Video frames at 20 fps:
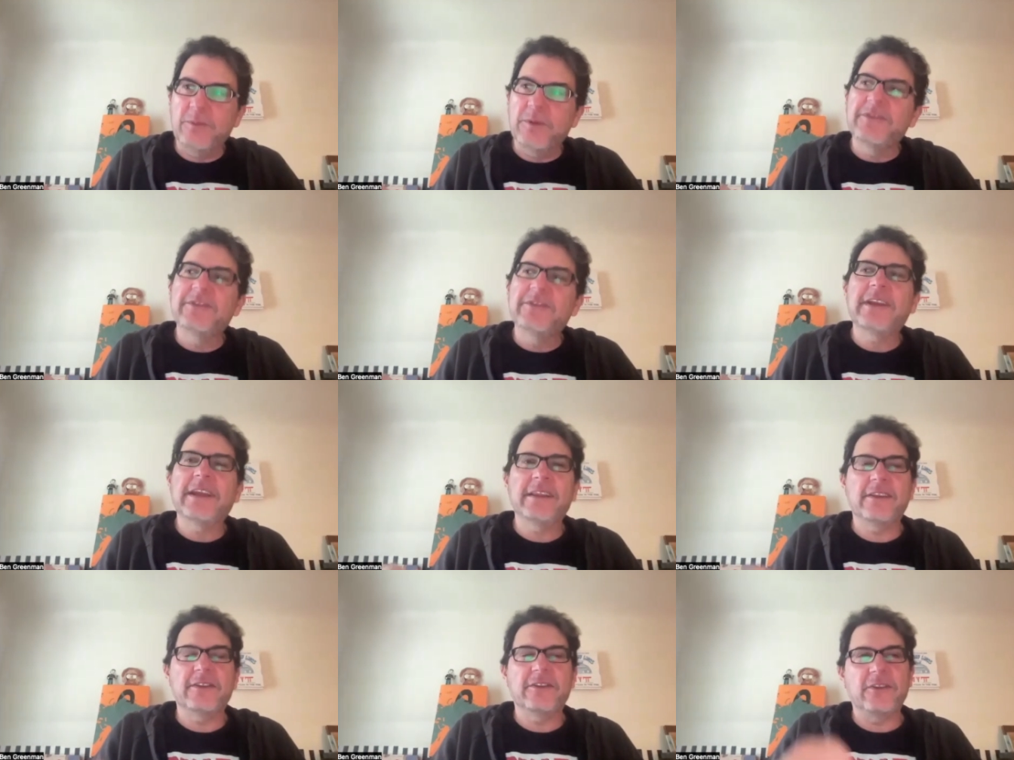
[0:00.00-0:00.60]
which
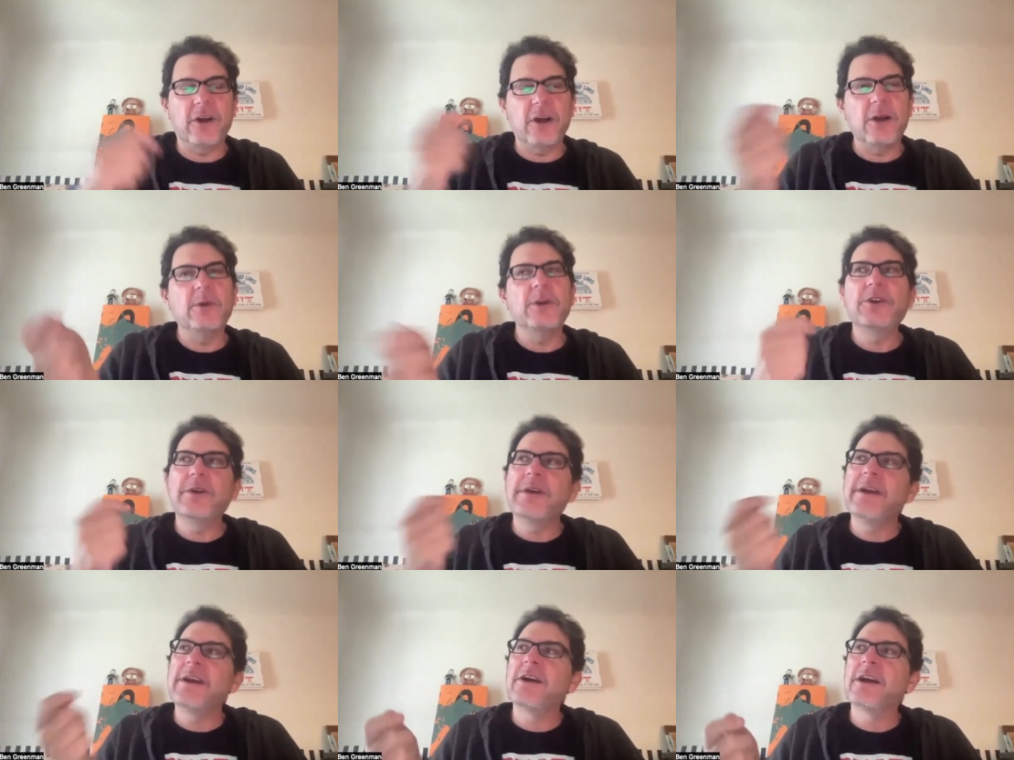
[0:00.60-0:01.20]
in the song, when
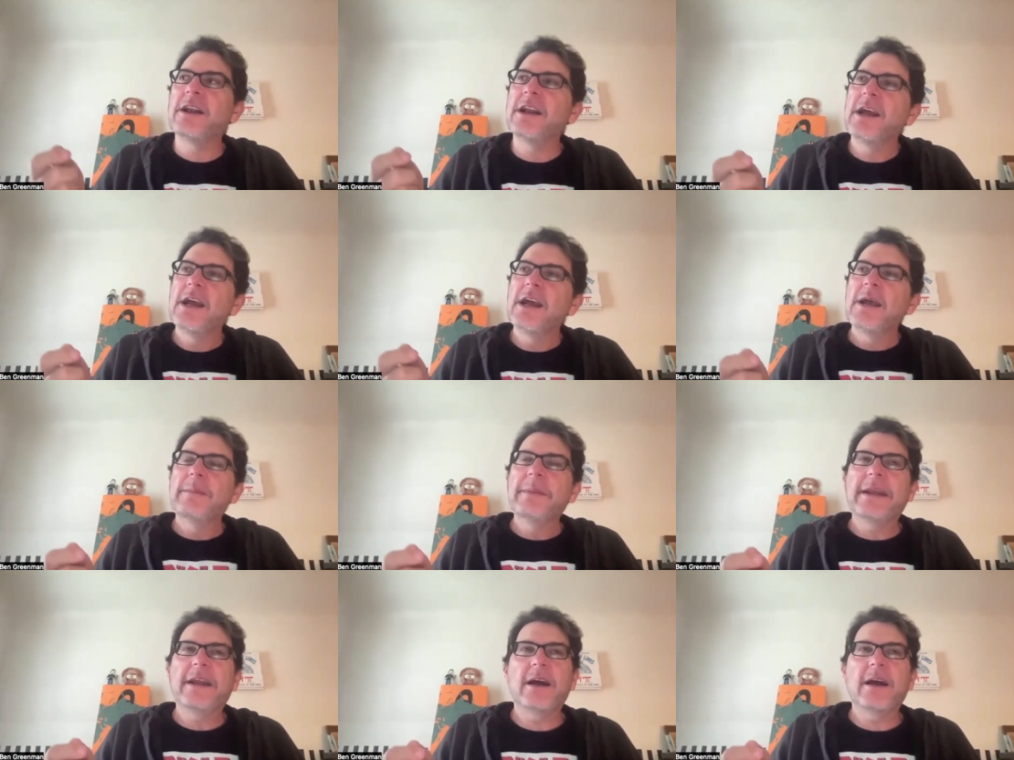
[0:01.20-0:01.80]
you hear it,
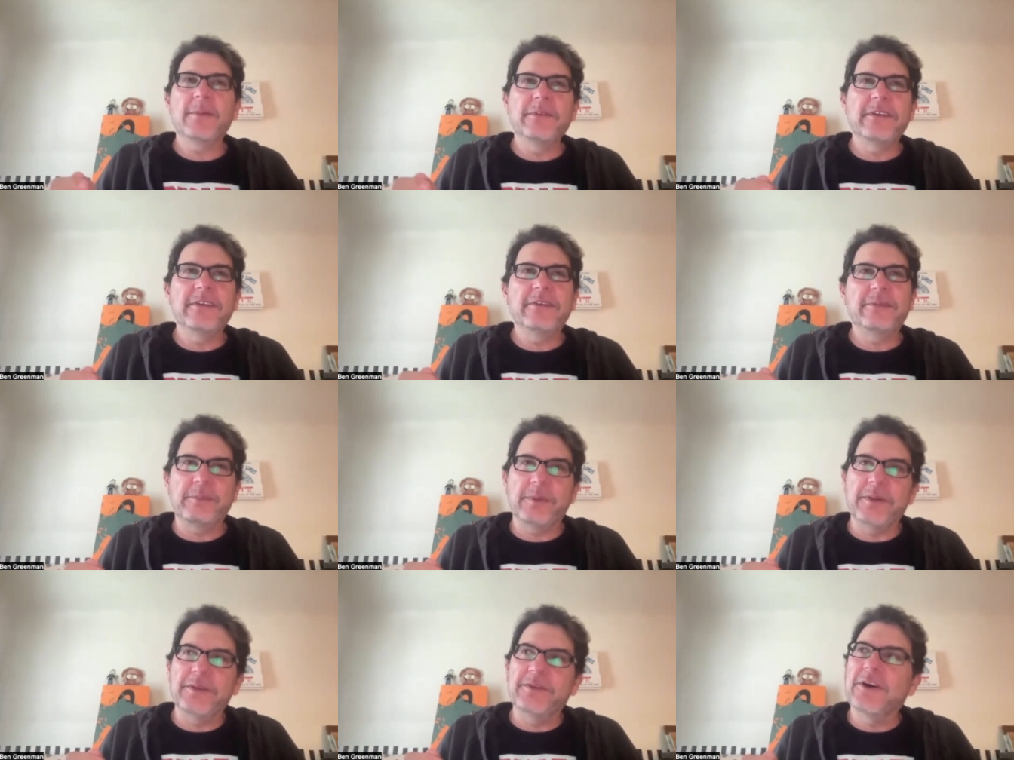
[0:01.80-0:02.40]
becomes this
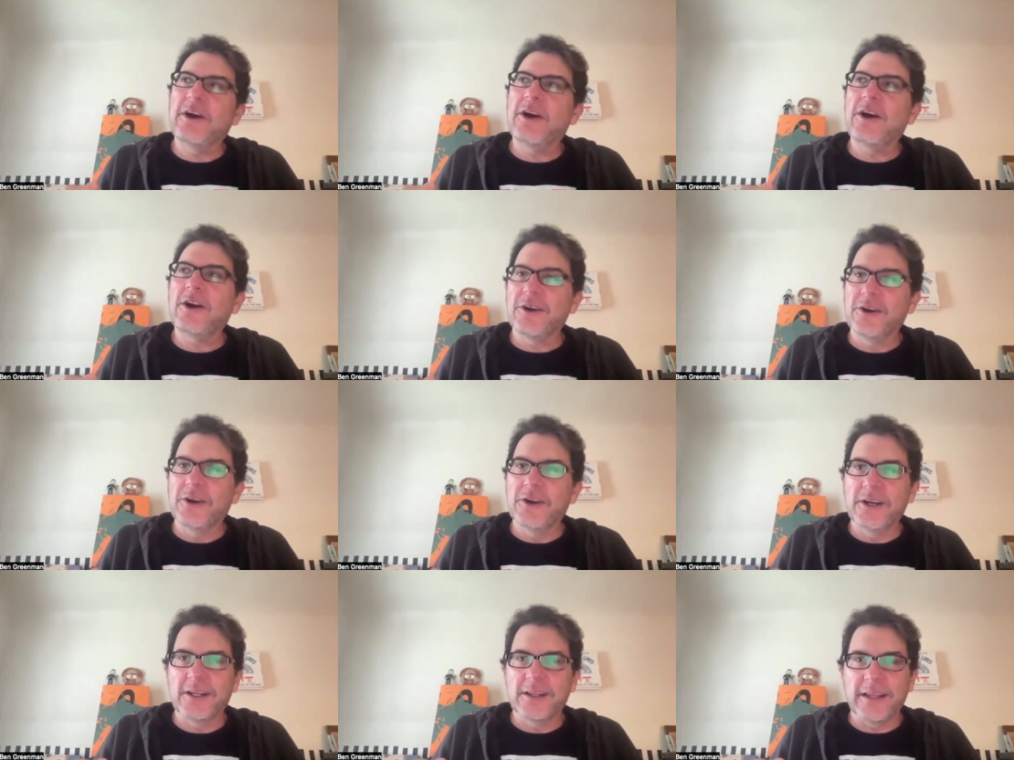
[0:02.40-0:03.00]
bizarre
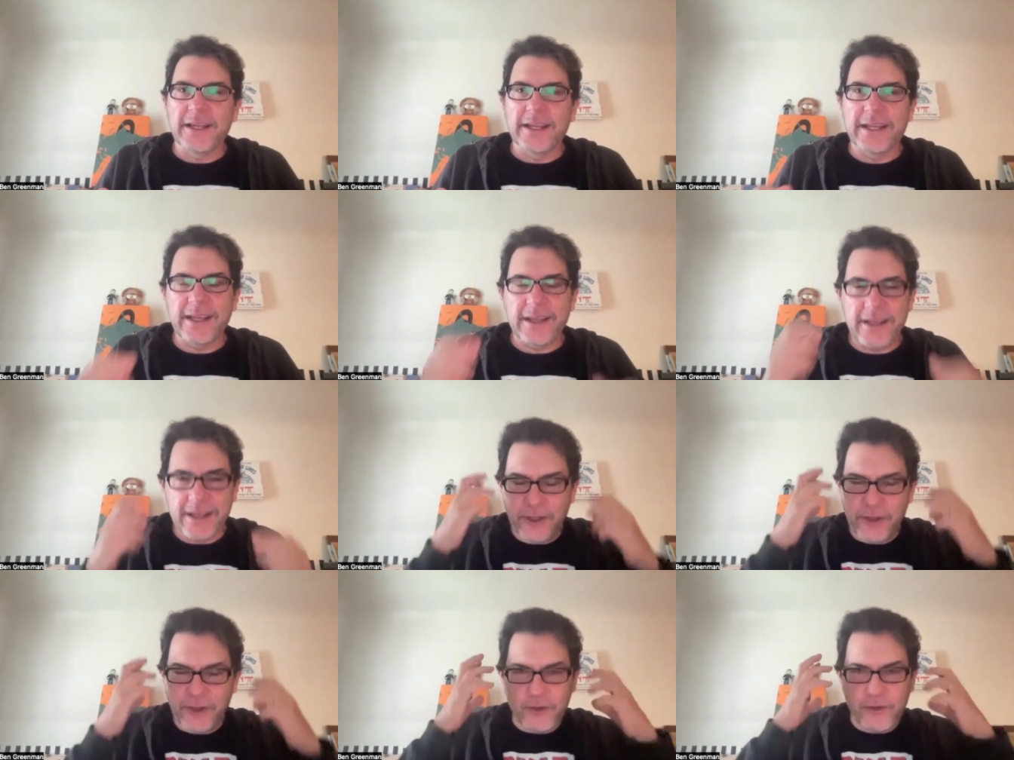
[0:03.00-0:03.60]
hook. Like
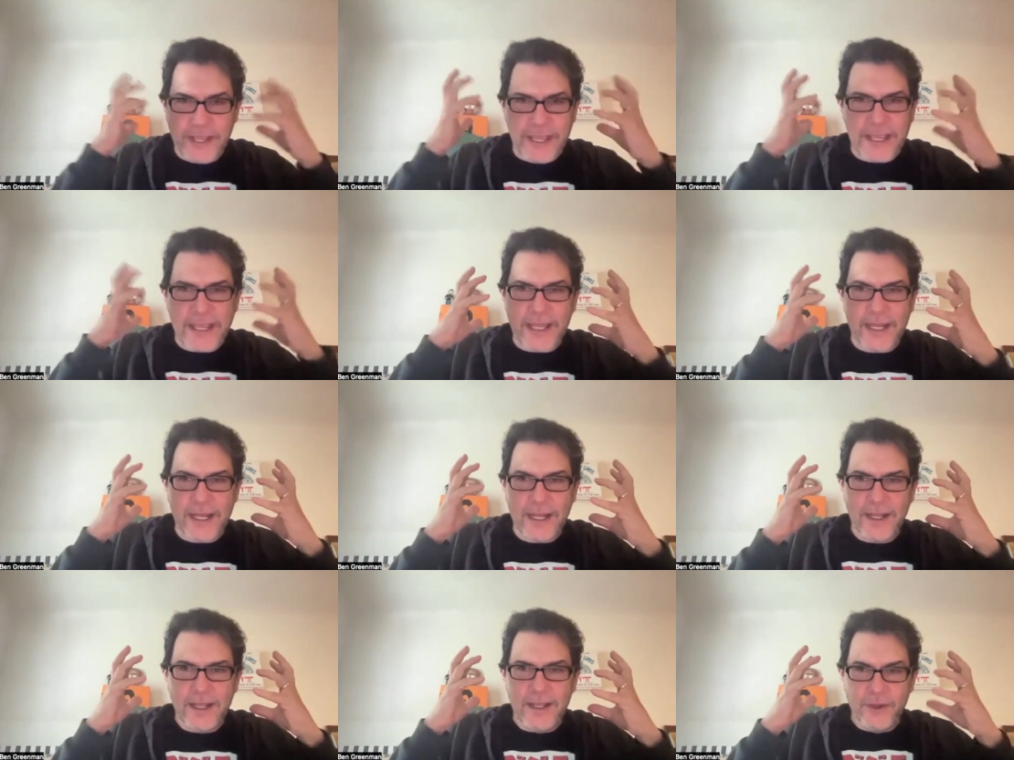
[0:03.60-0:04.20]
it, you
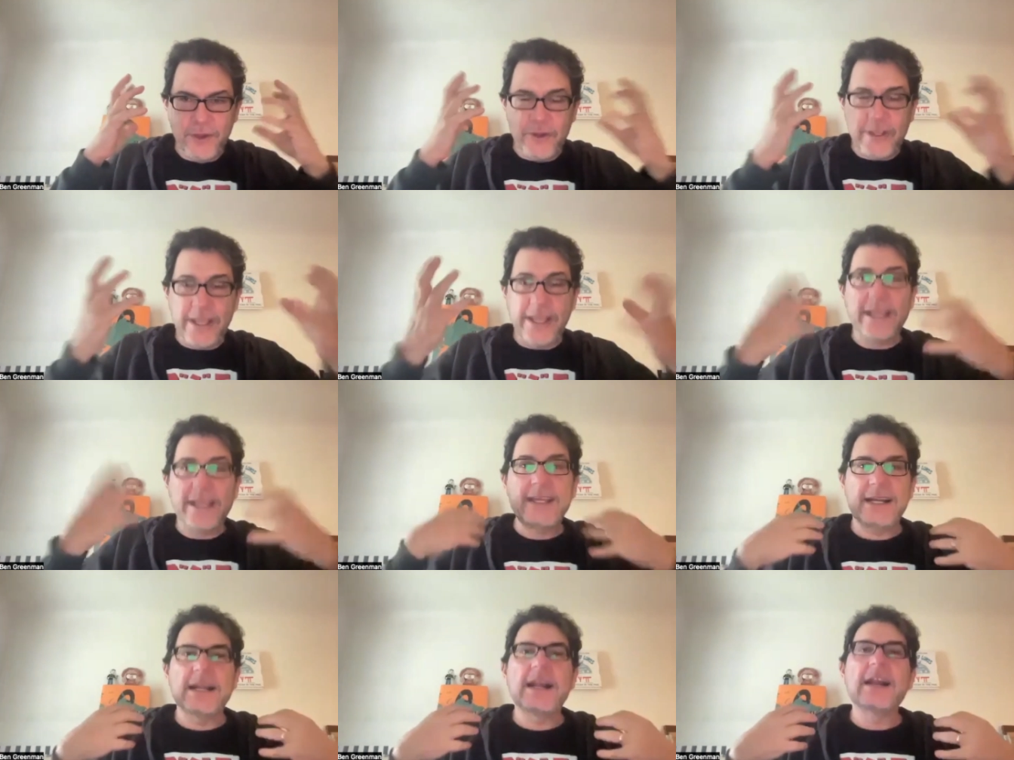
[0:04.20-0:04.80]
can't, you can't
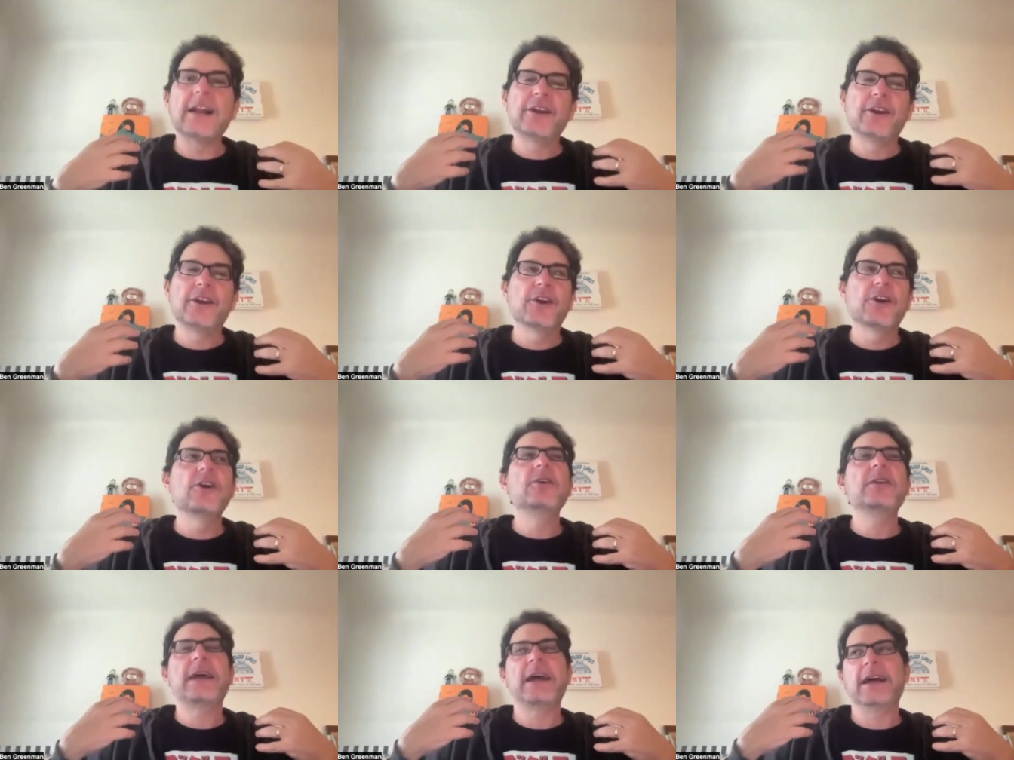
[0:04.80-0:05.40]
get it out of your
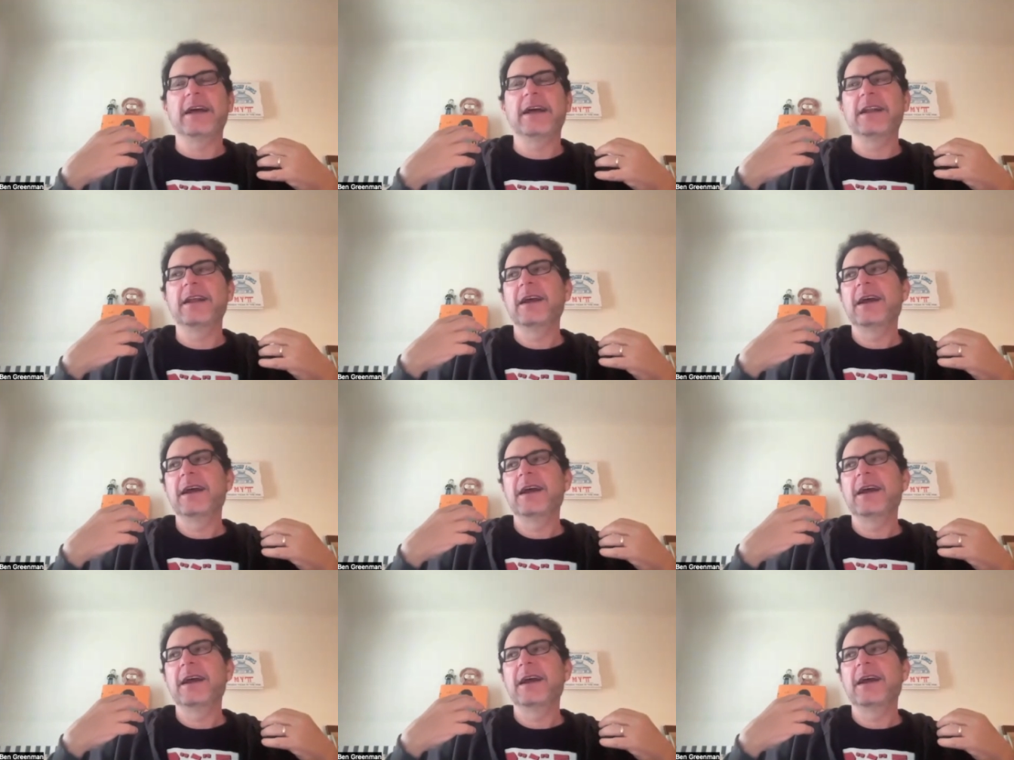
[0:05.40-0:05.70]
own head.